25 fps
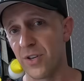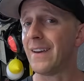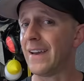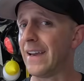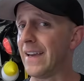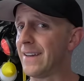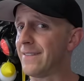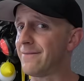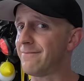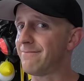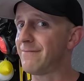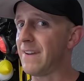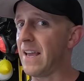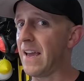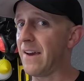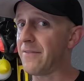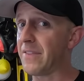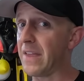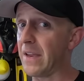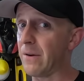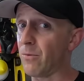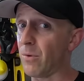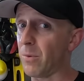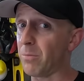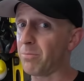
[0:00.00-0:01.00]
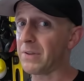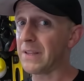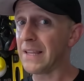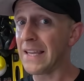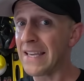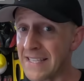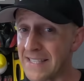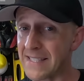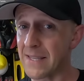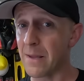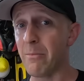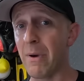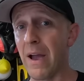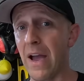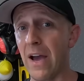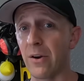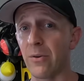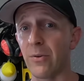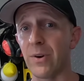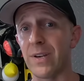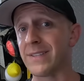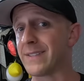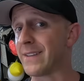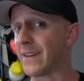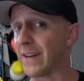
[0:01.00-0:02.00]
And have they replaced the
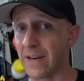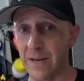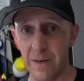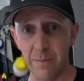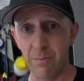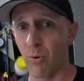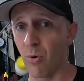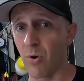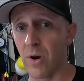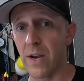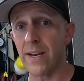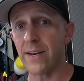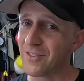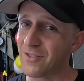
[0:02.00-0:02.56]
batteries at any point?